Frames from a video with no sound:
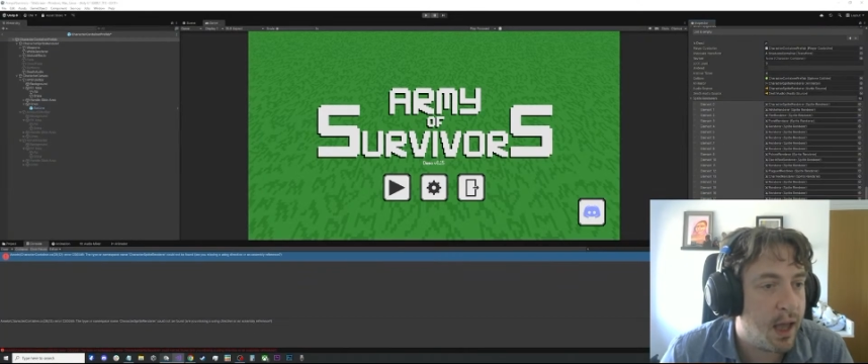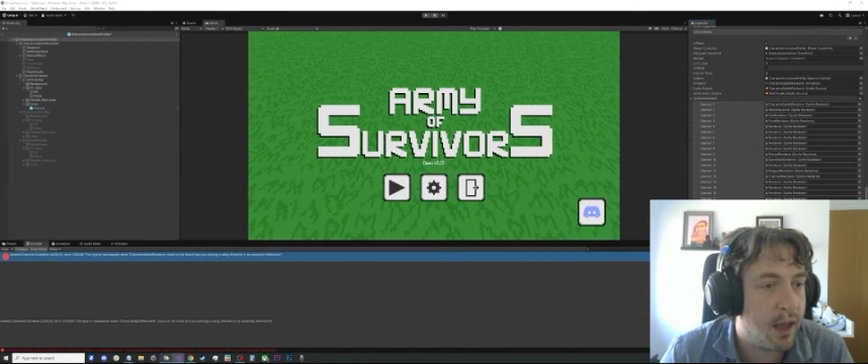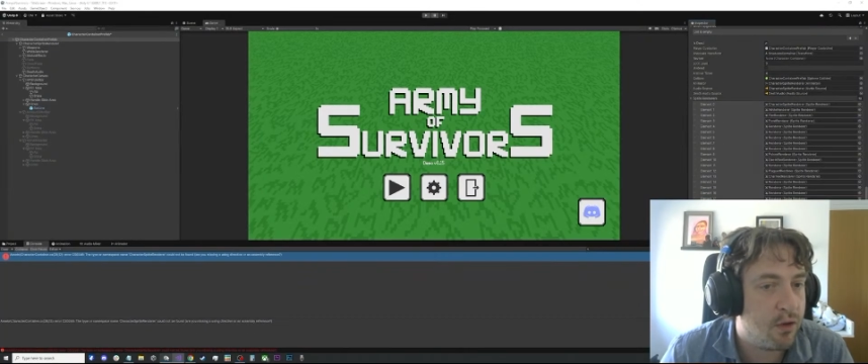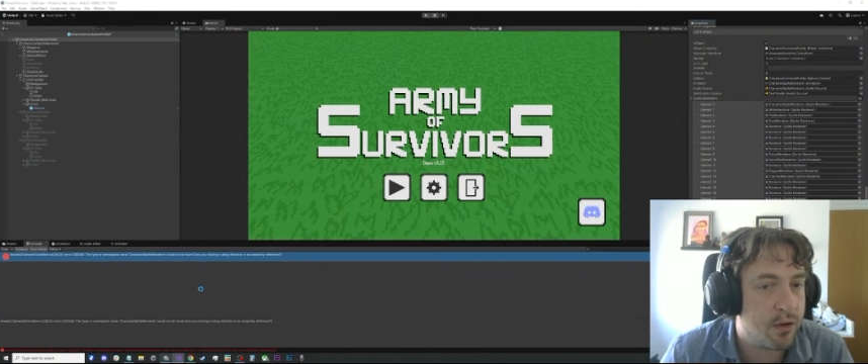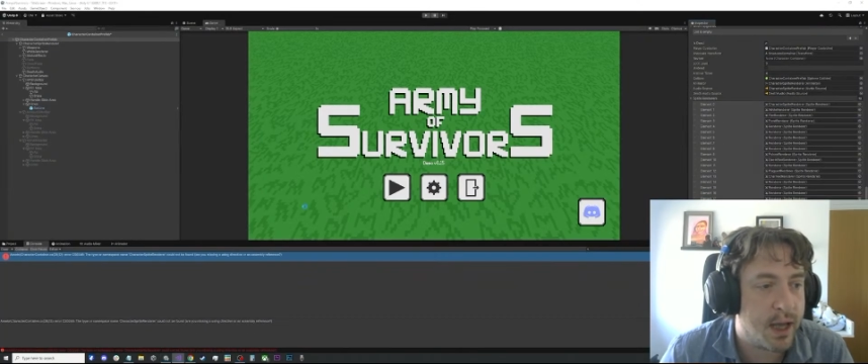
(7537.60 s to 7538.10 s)

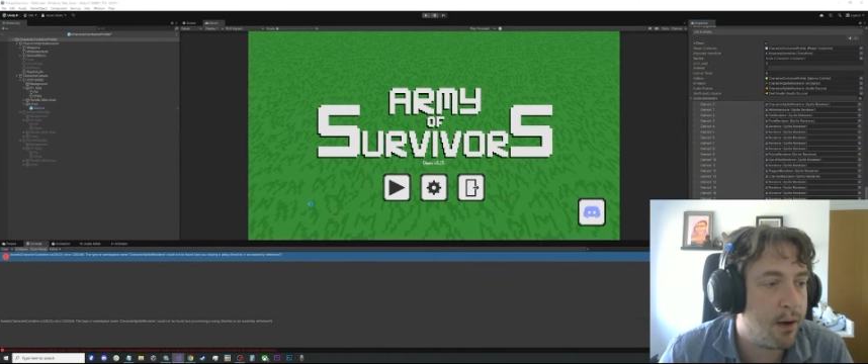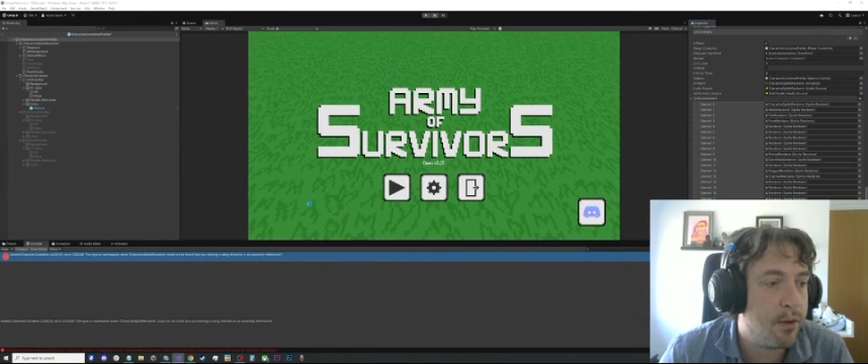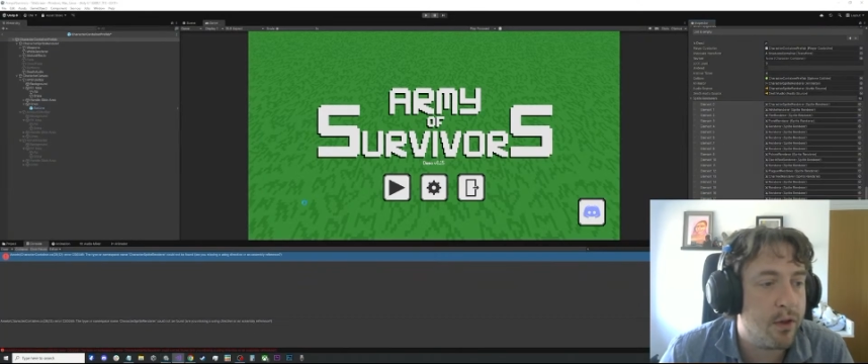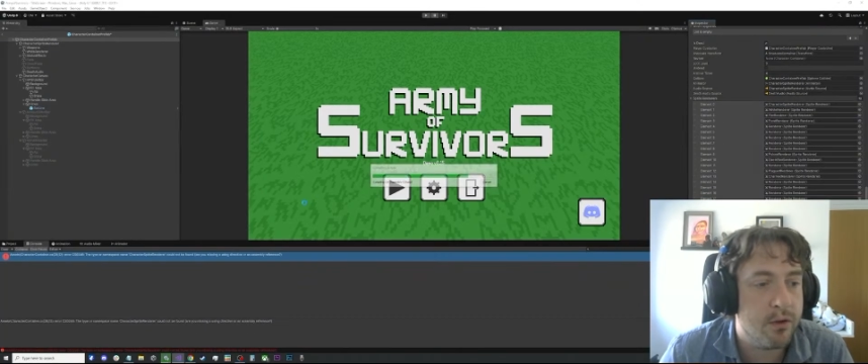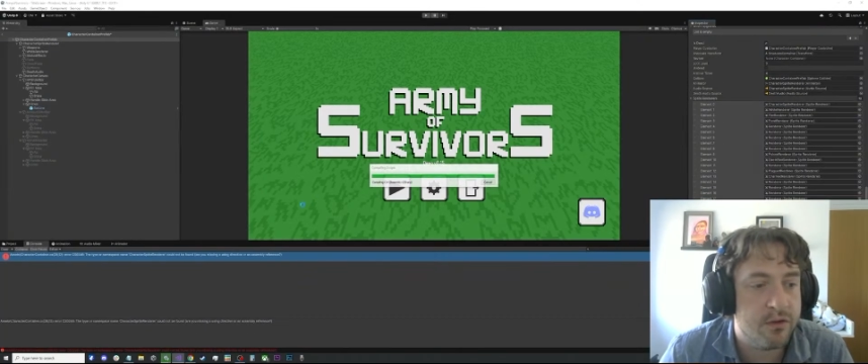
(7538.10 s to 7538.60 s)
and you'll carry
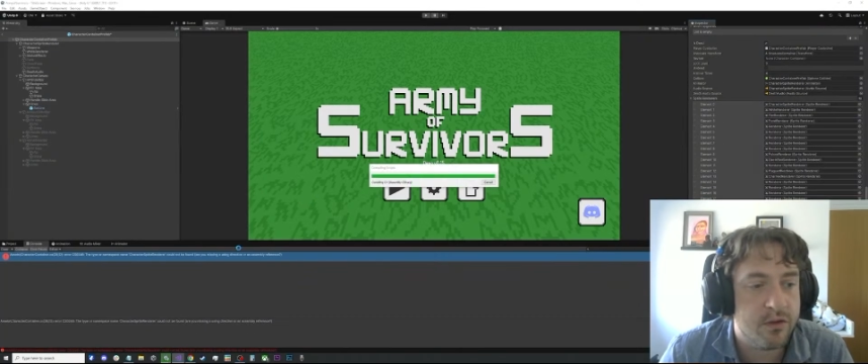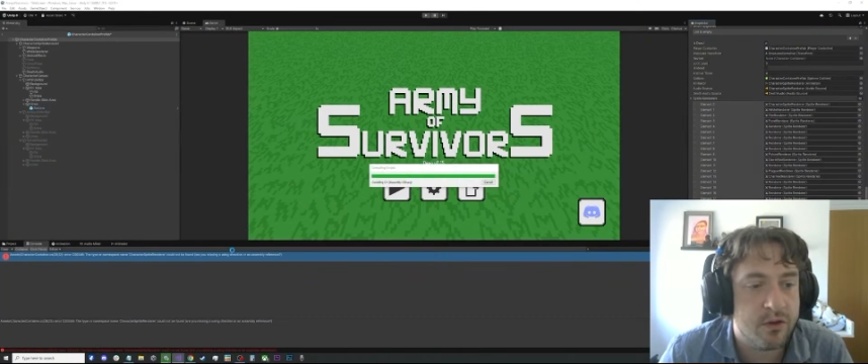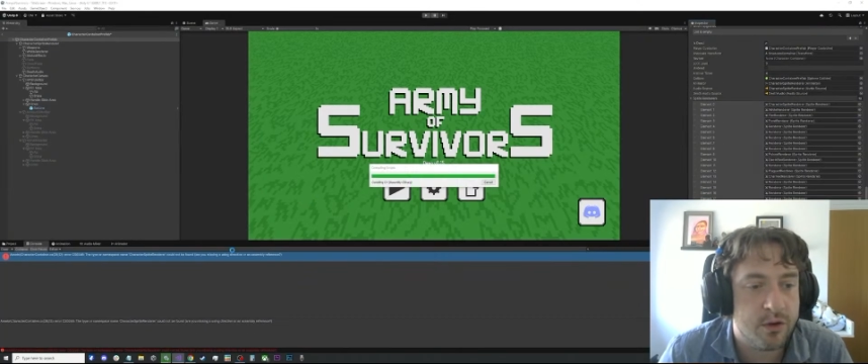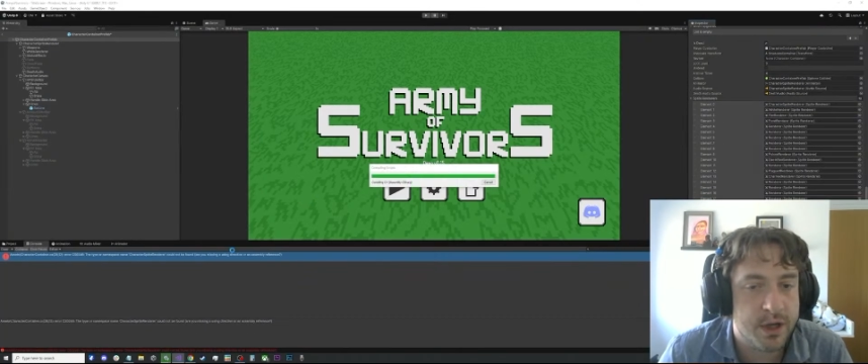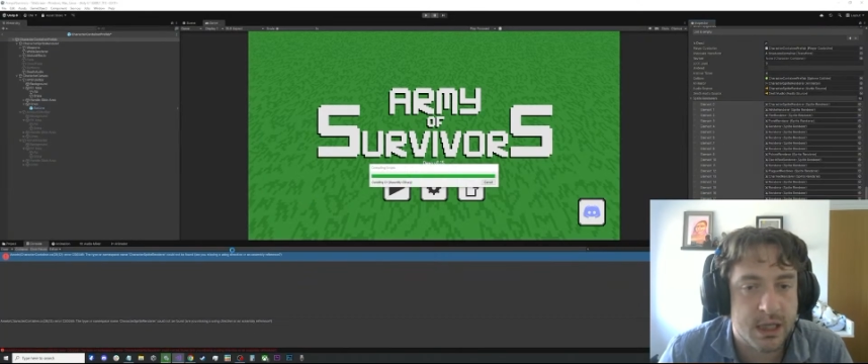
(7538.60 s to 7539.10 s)
those into
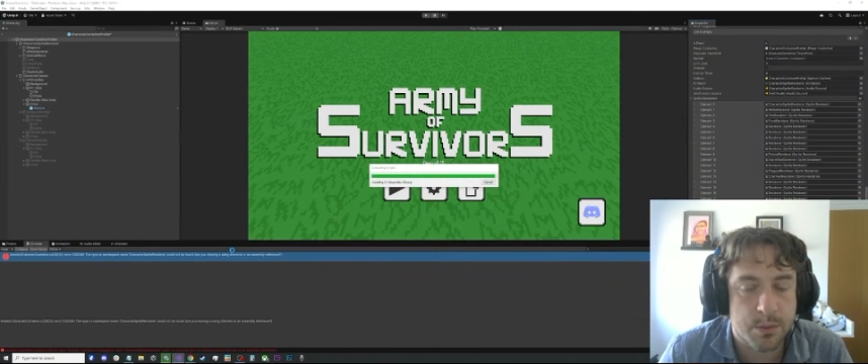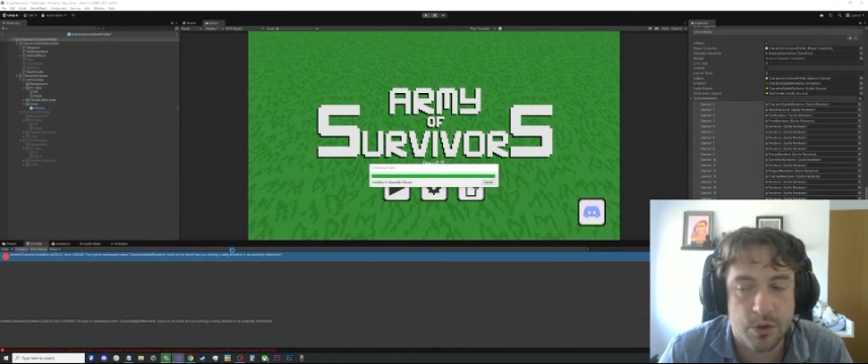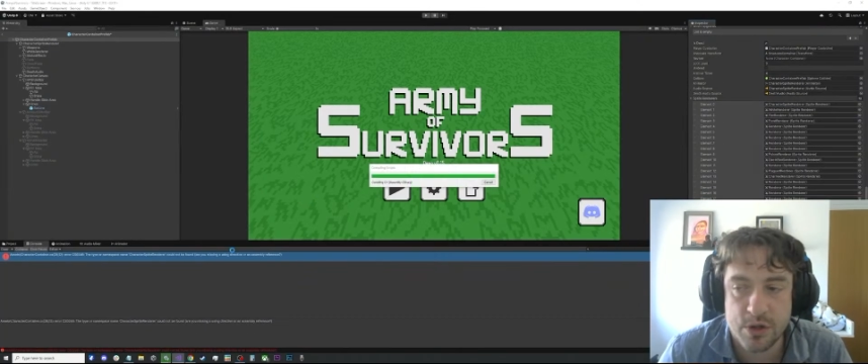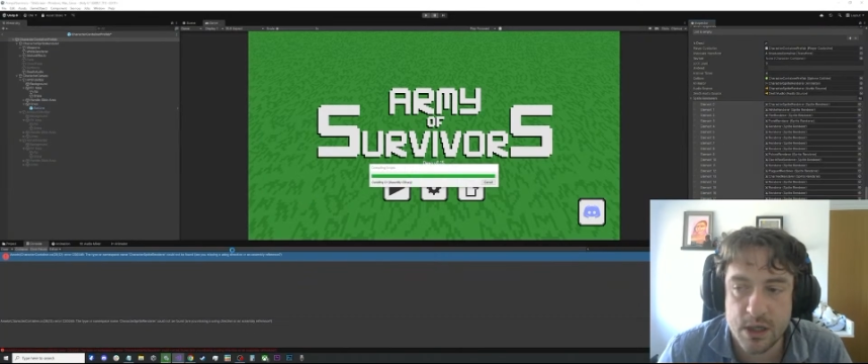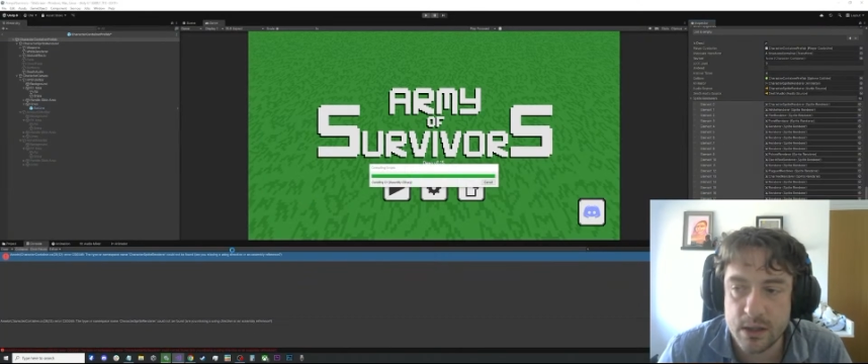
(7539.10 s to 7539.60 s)
your next
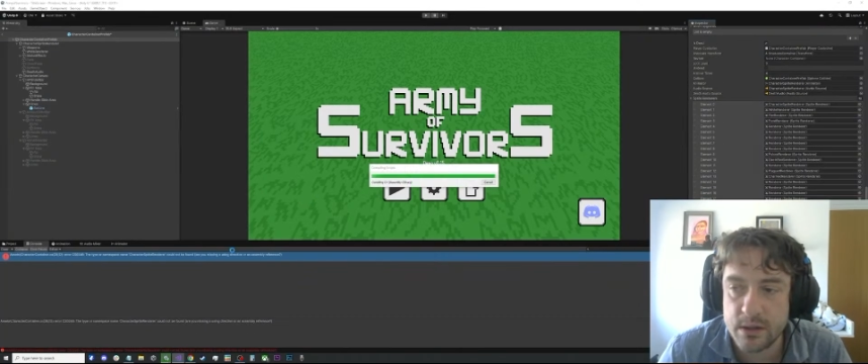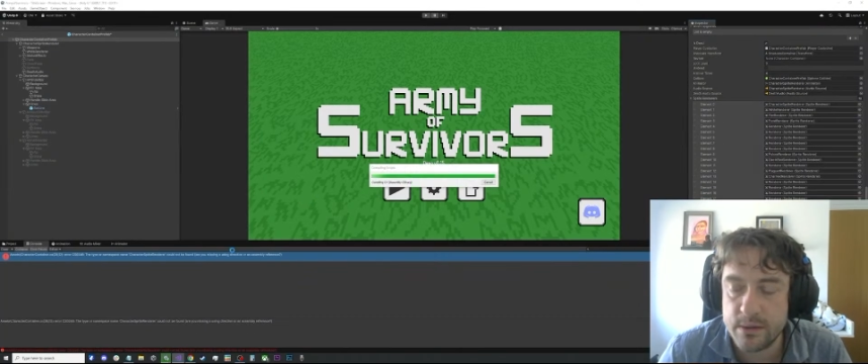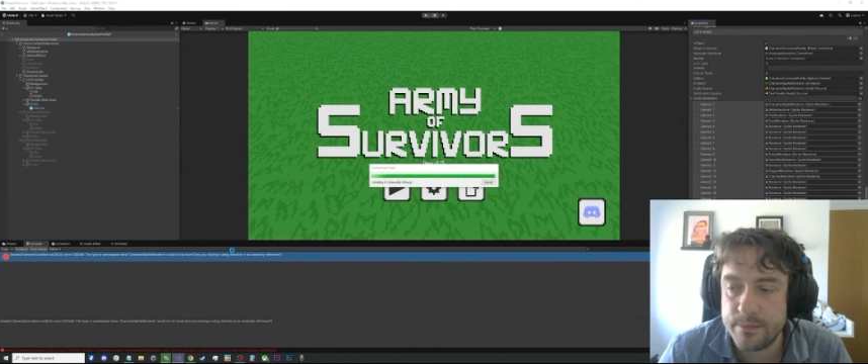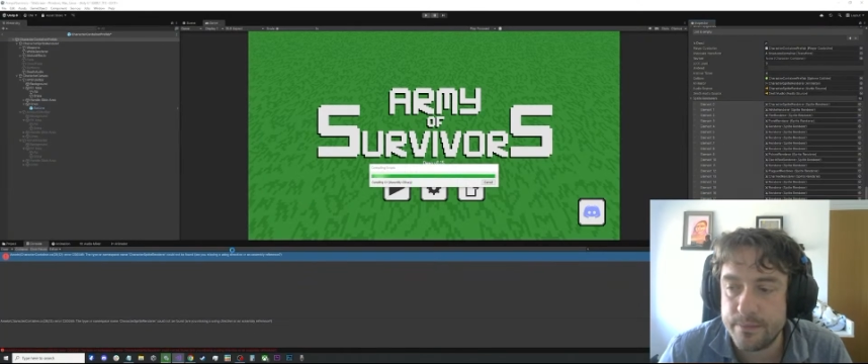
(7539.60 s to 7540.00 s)
project.